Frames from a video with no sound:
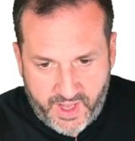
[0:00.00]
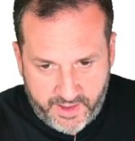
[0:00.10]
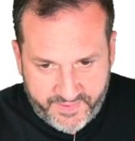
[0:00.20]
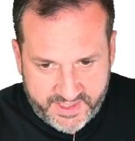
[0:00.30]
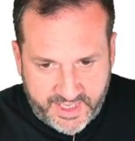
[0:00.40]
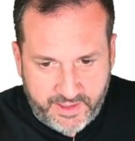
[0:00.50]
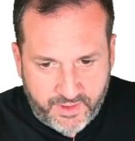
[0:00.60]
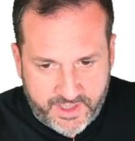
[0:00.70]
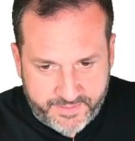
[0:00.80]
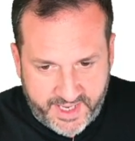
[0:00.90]
uh, this key
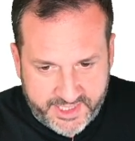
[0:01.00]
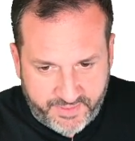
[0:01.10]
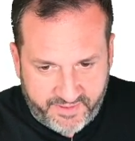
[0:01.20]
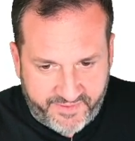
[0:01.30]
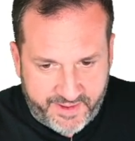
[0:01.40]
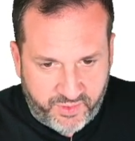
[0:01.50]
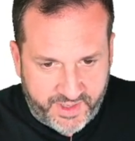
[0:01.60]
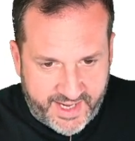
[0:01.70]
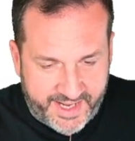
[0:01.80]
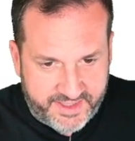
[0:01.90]
lookup takes about
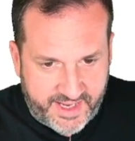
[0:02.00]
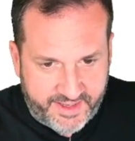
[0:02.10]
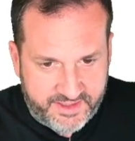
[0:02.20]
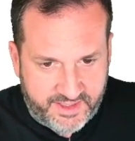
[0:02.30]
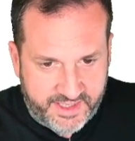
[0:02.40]
5.9 seconds,